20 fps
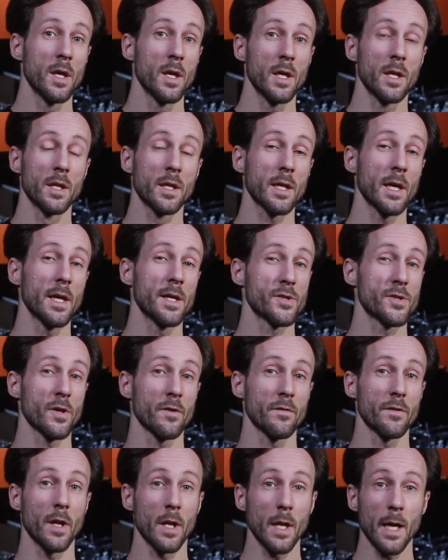In case
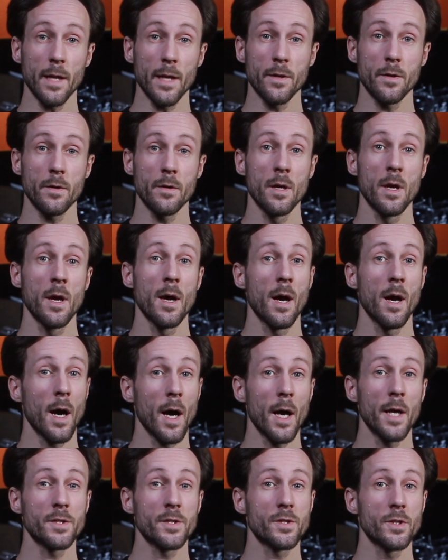of the latter,
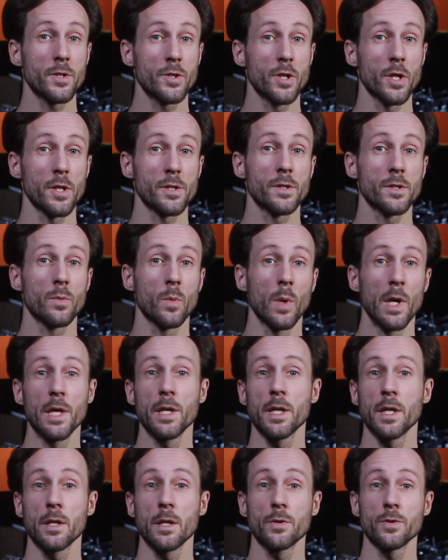I suggest
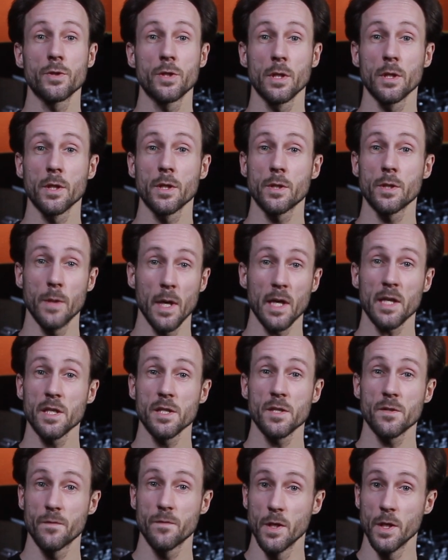waiting until the track
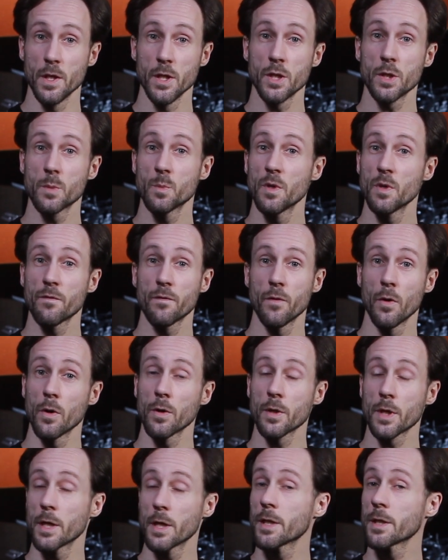is finished
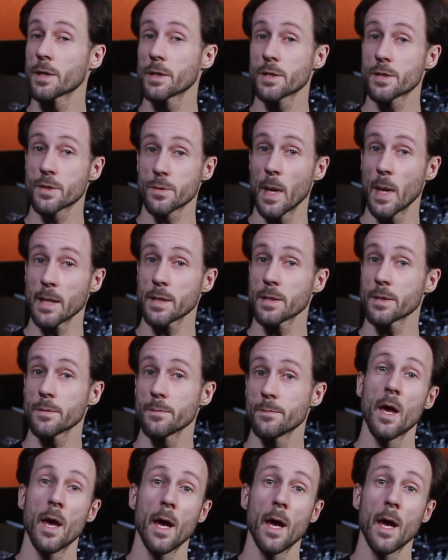before getting distracted,